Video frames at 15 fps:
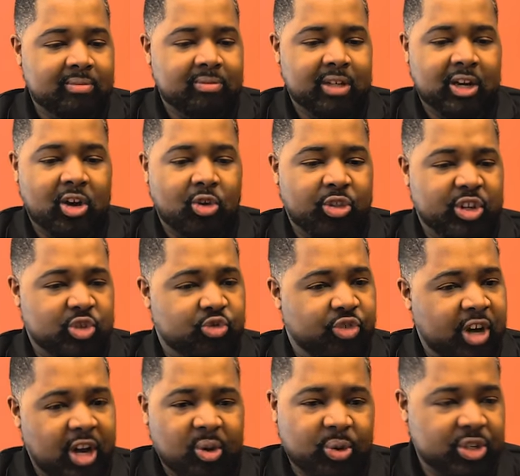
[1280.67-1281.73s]
you know, there's
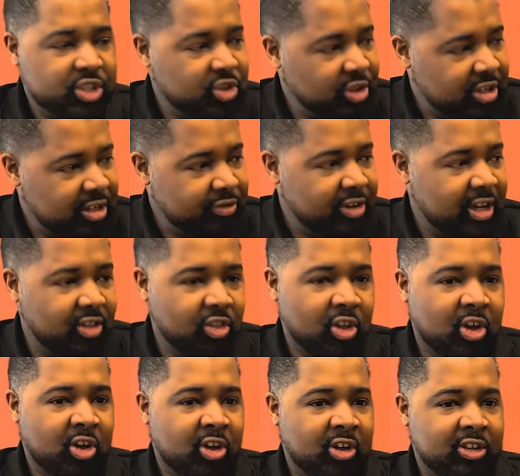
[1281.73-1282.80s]
very restrictive gun
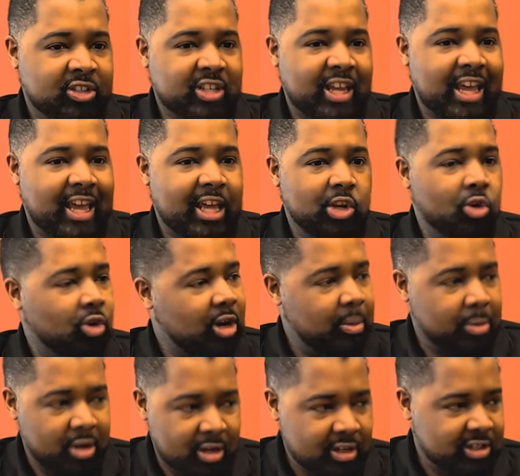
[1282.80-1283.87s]
laws and your
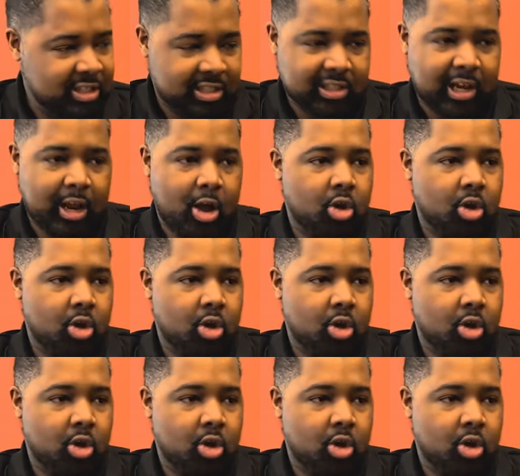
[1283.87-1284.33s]
community is just like,